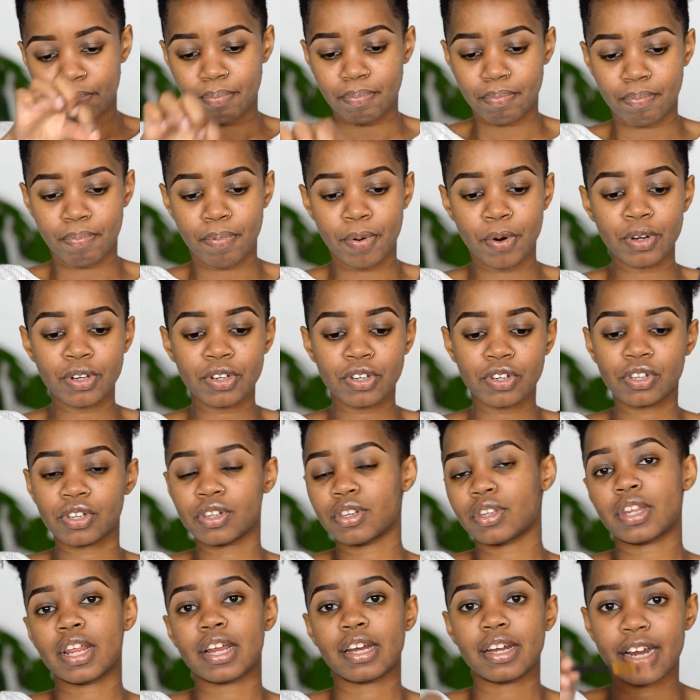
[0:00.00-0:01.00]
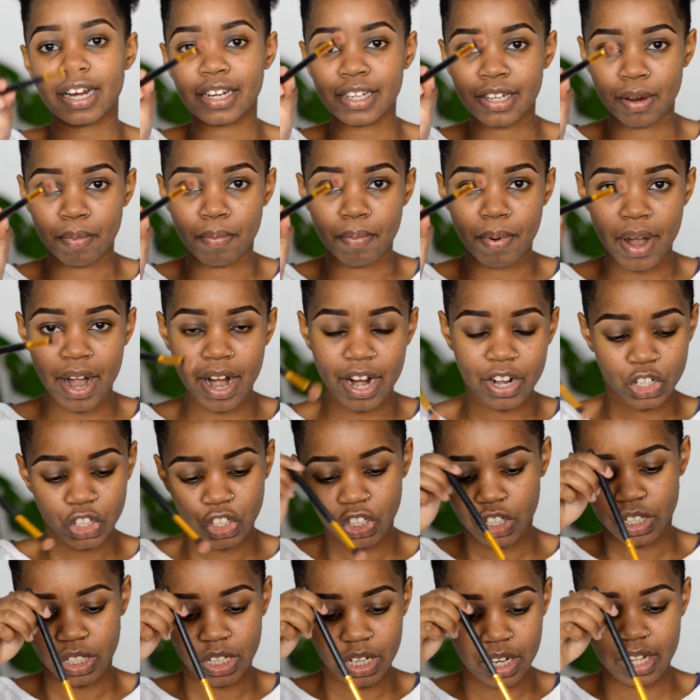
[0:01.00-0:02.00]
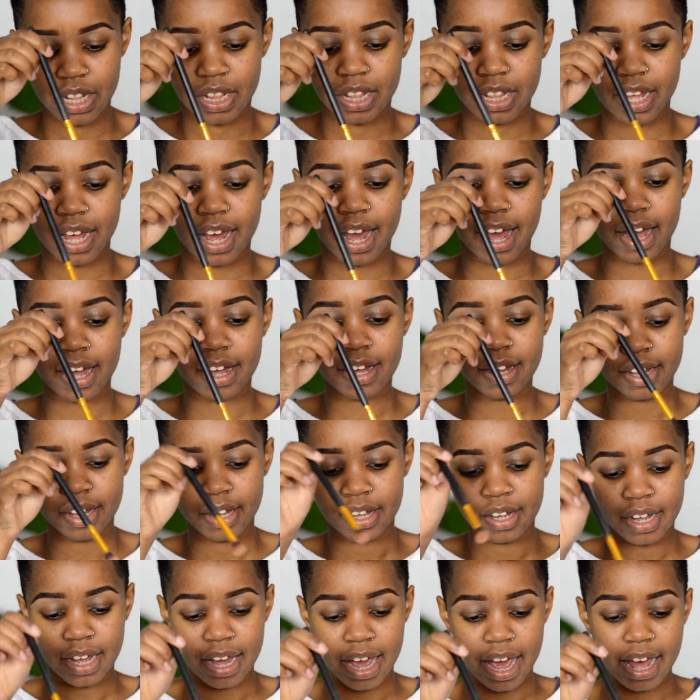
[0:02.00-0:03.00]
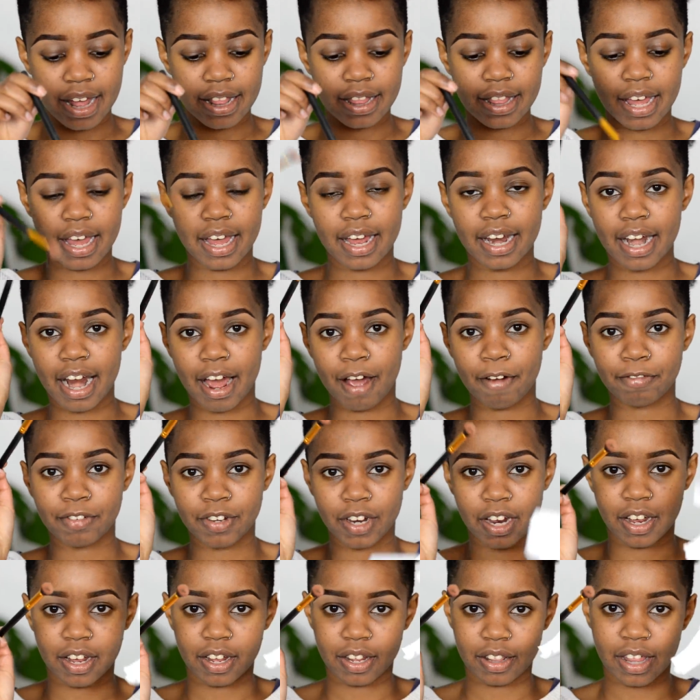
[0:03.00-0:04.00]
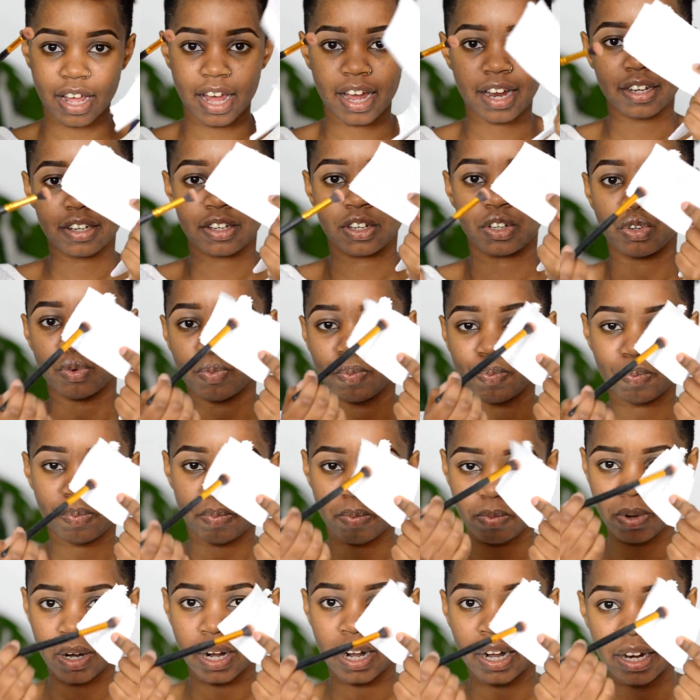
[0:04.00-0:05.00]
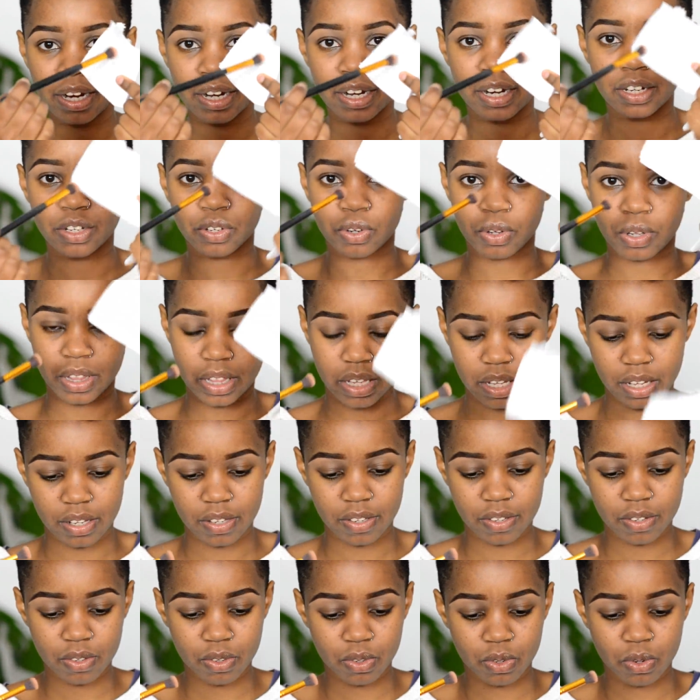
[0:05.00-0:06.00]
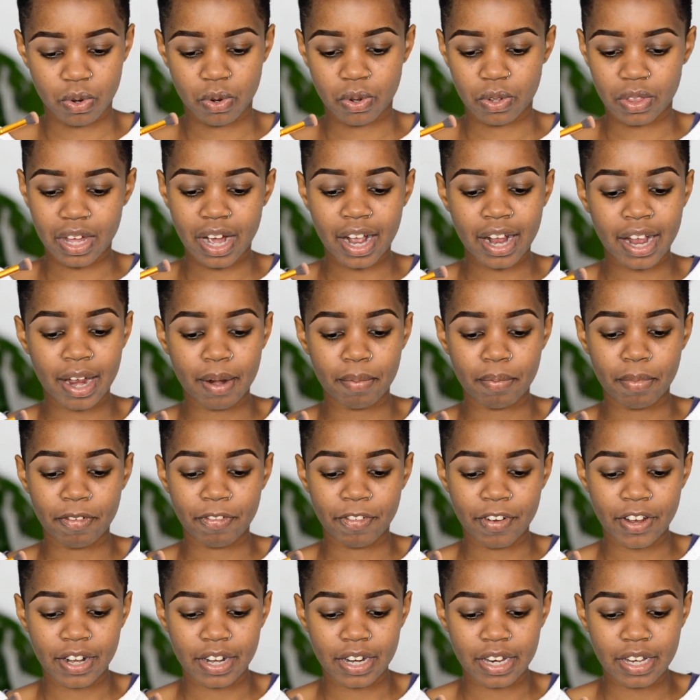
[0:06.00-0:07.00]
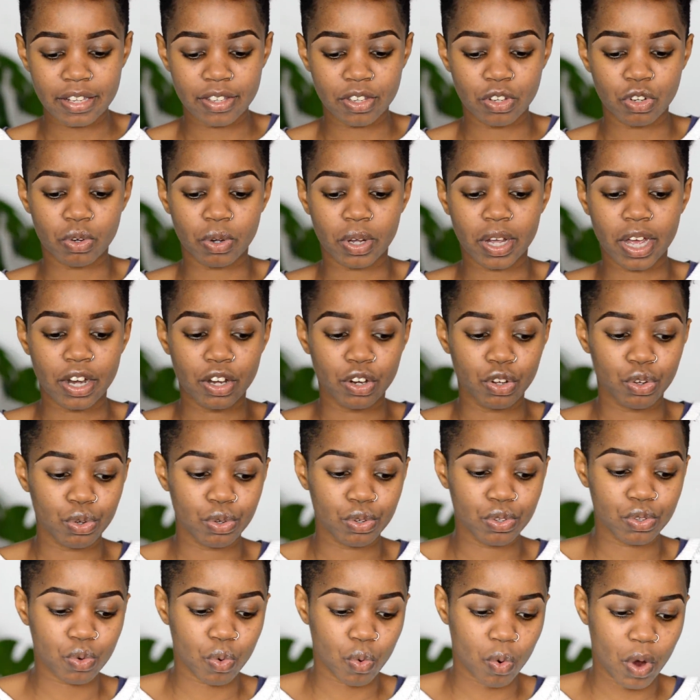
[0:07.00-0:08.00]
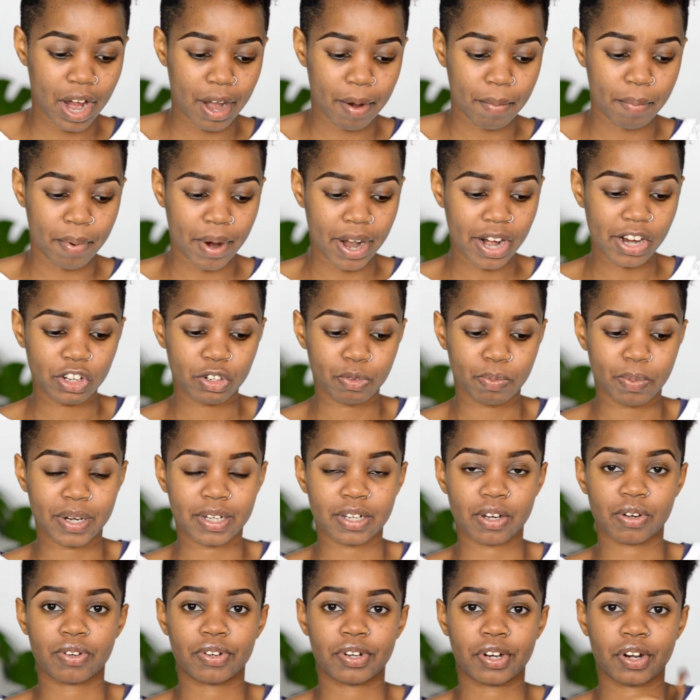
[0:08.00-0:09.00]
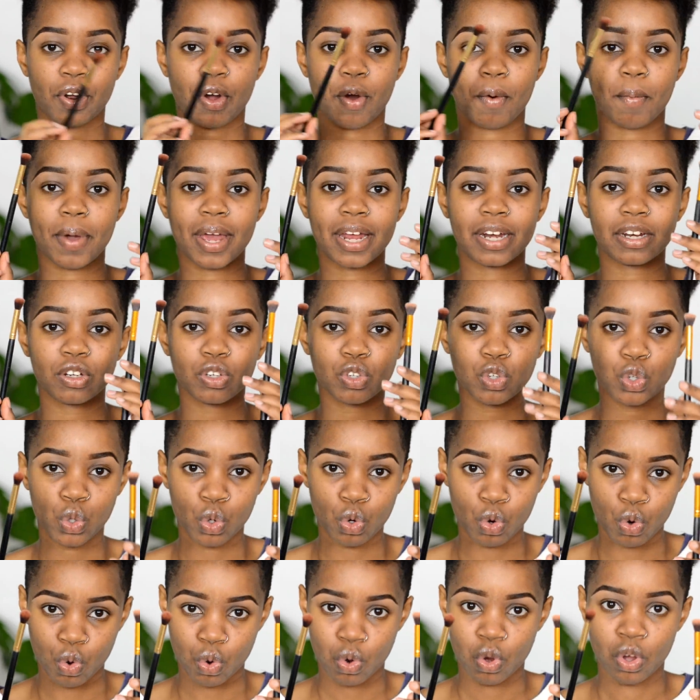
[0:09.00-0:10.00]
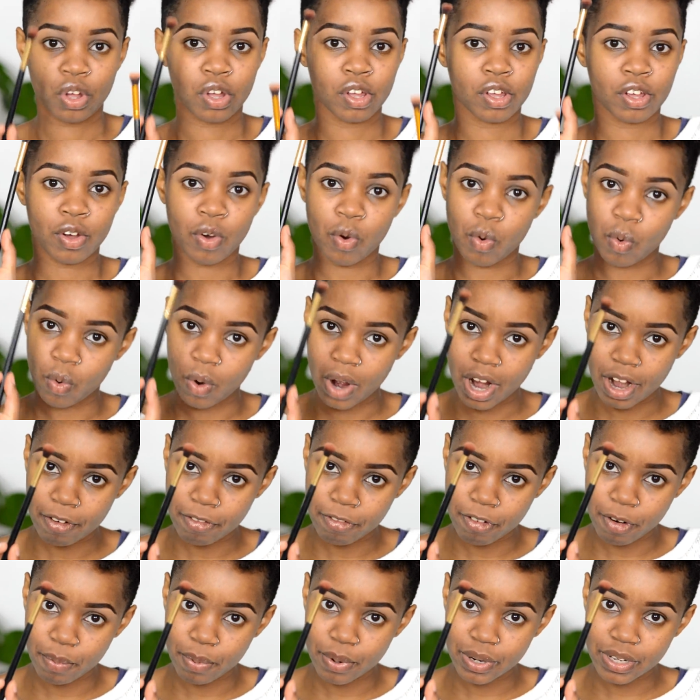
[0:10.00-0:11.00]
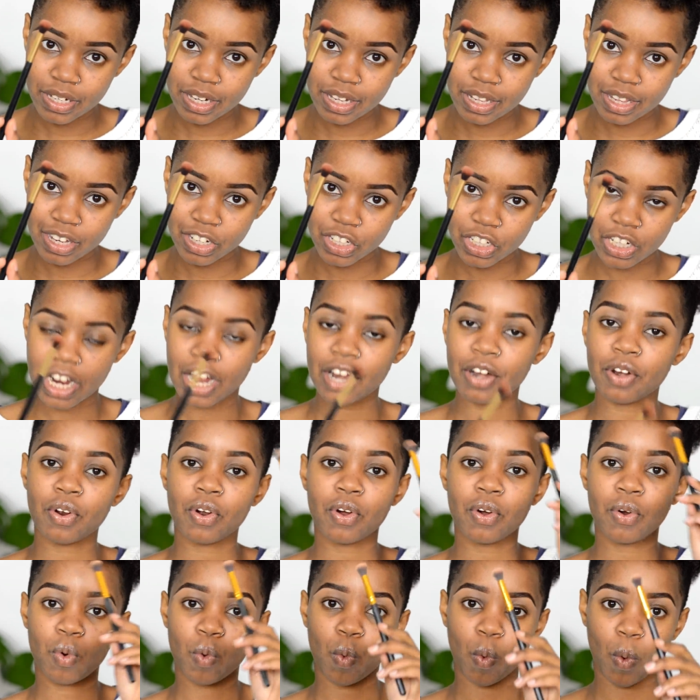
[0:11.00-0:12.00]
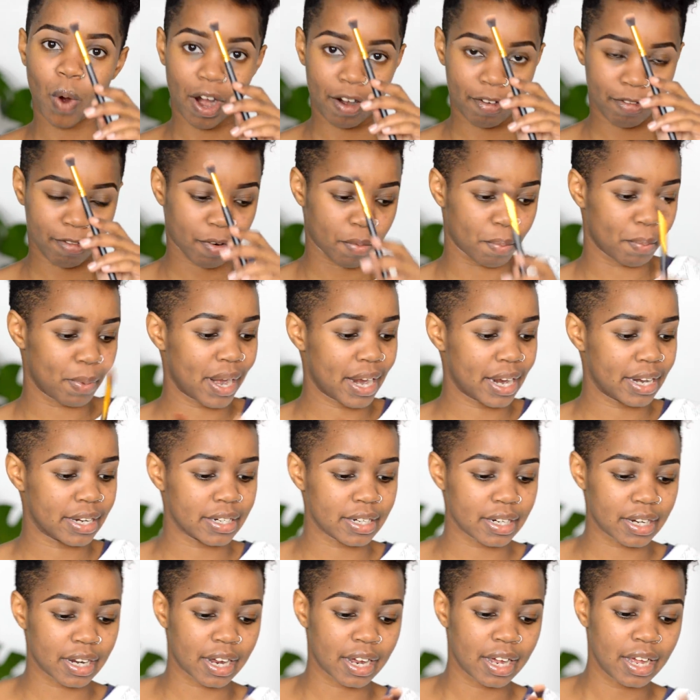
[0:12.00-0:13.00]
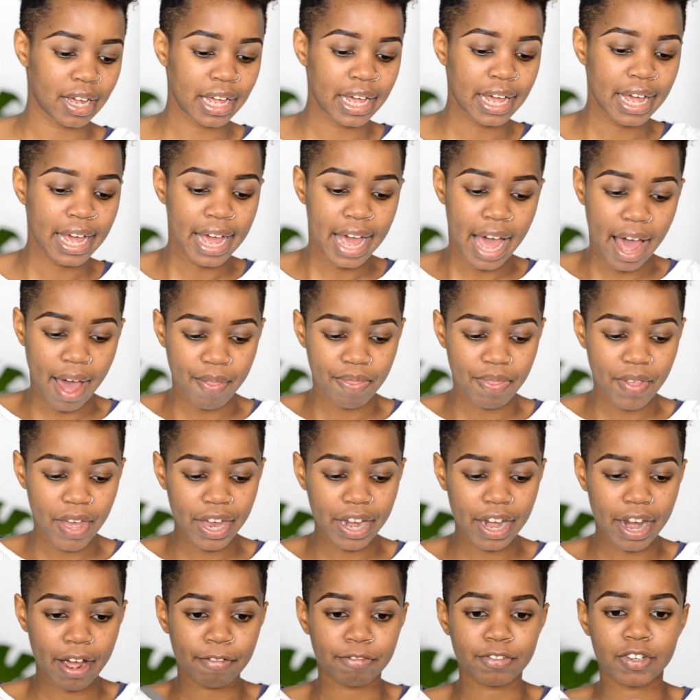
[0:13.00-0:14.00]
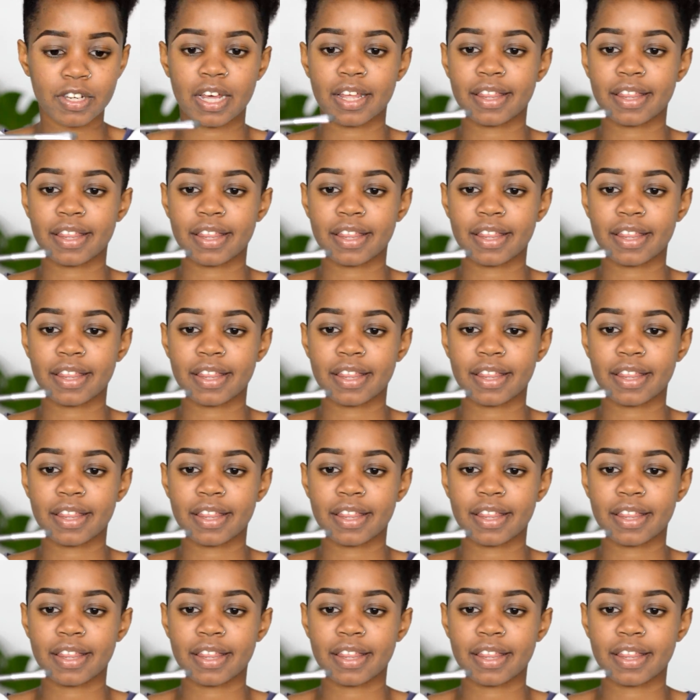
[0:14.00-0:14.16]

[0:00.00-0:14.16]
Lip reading: put the dirty brush in there, and then after that you clean it on this. So that can be very easy. You can use one brush, but I'd recommend two. One for putting the shadow, one for blending. And then after